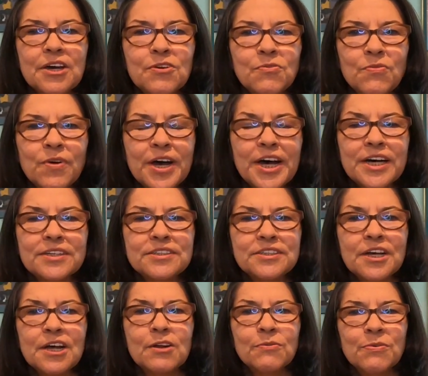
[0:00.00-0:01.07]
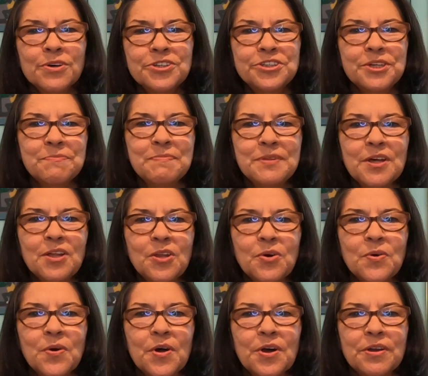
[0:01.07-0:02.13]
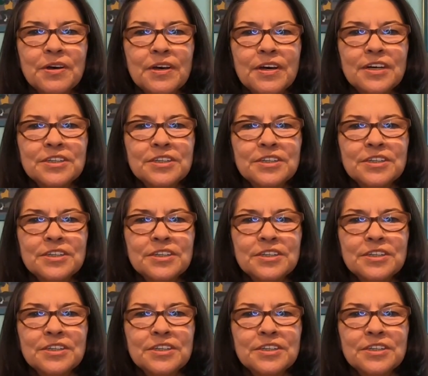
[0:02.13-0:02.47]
and rest and worship the Lord.